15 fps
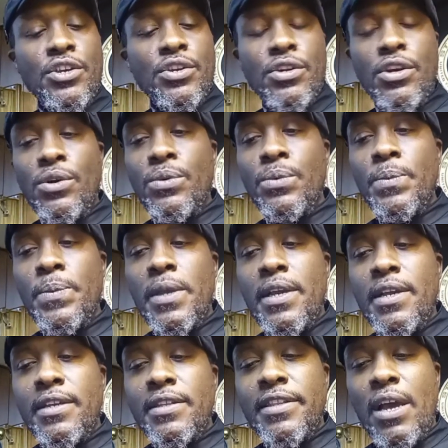you know,
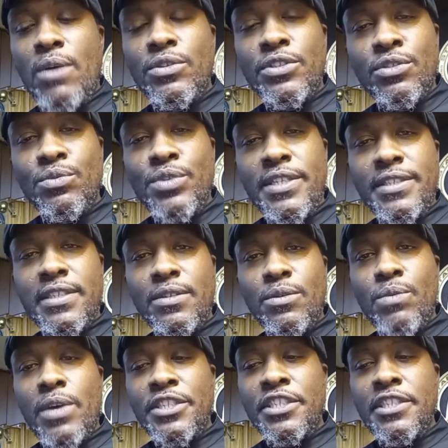that was the
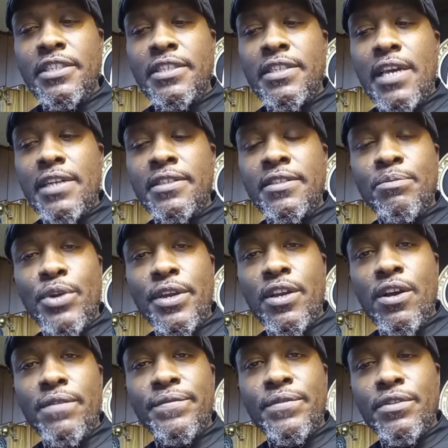reason why she decided to
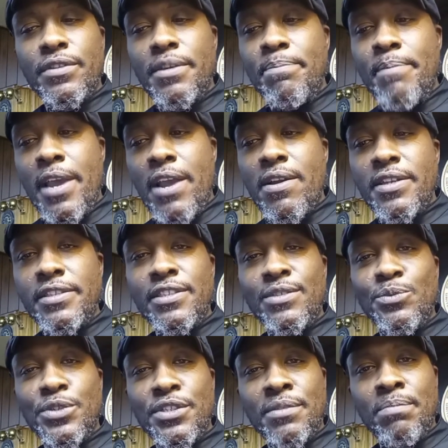break off the
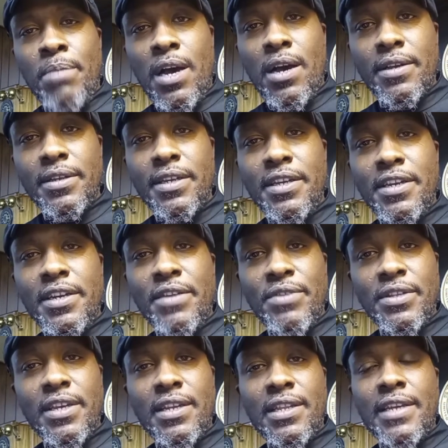marriage with Spock and
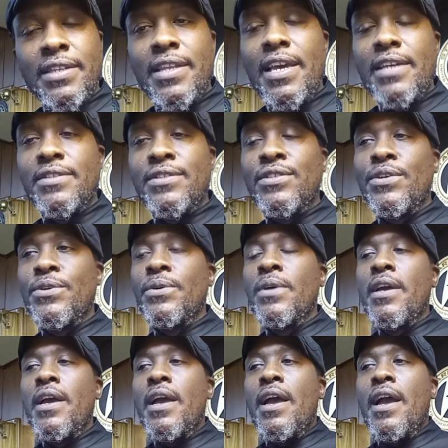everything like that. So
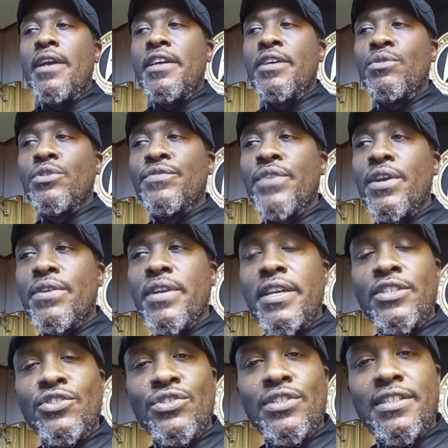it was very
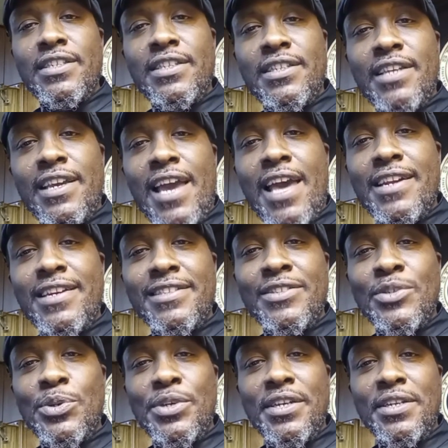interesting that they got
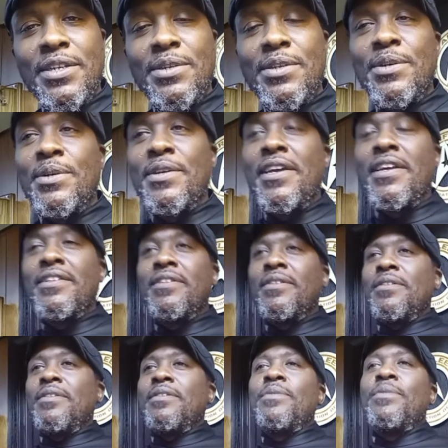into it, you know, and
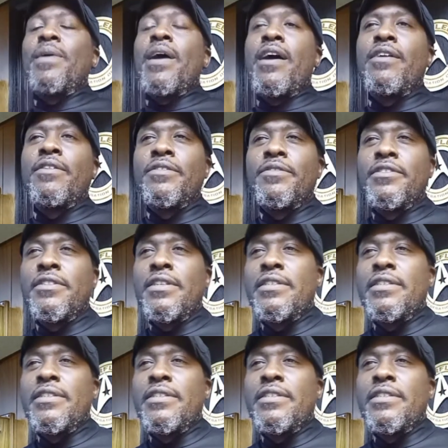wow,